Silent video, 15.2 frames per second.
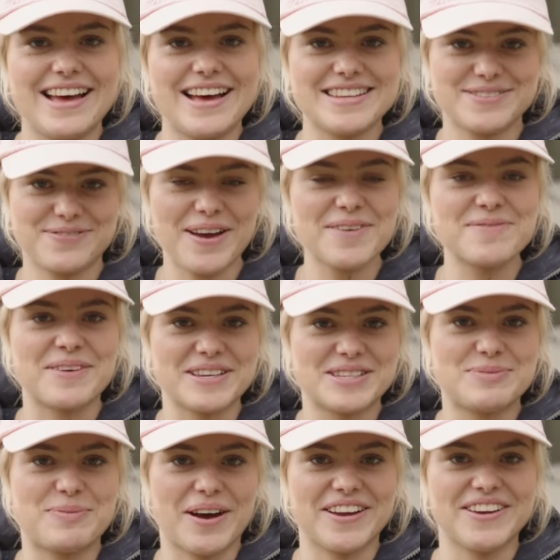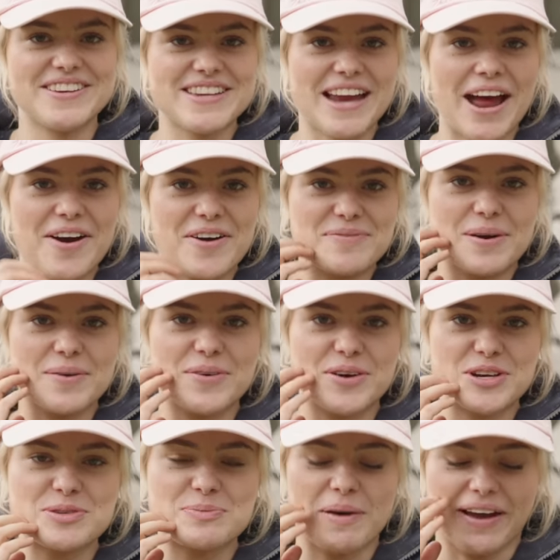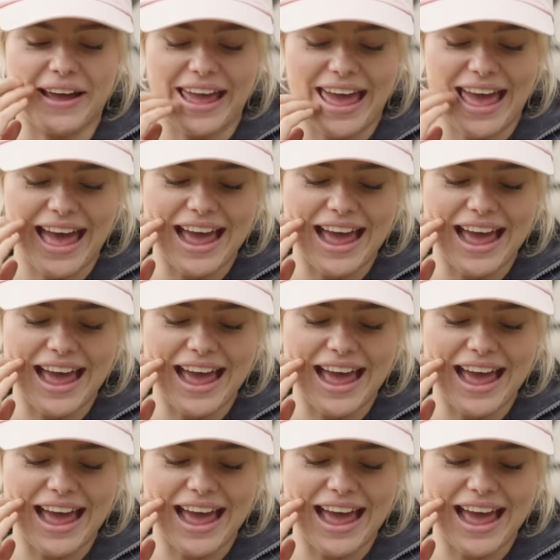has found my sponge out of my wash bucket